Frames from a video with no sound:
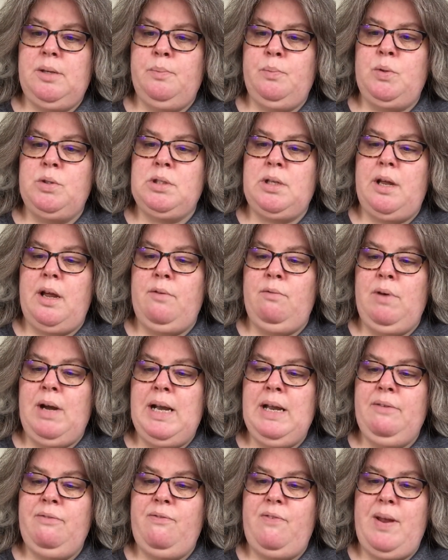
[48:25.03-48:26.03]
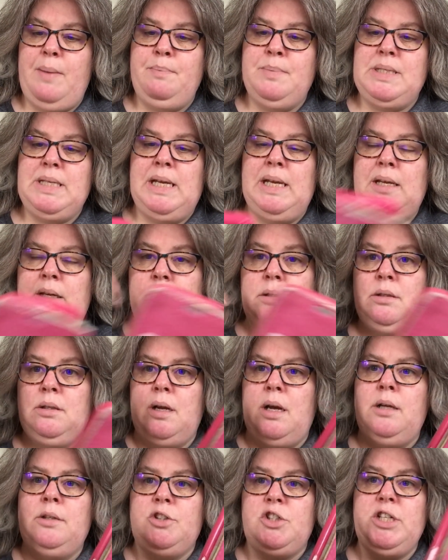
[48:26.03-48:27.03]
was like really flimsy
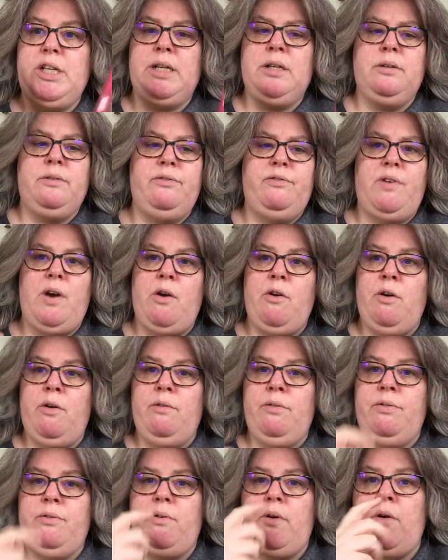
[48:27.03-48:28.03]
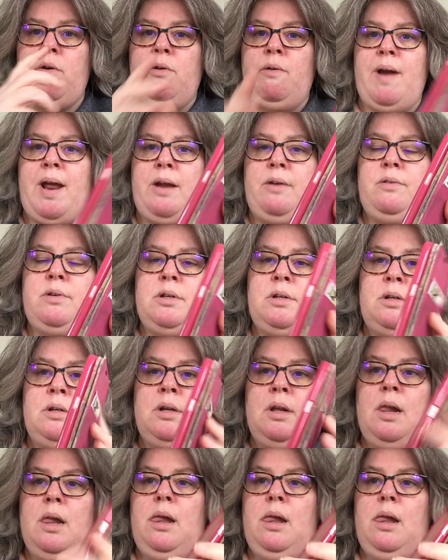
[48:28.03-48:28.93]
and she could throw around, and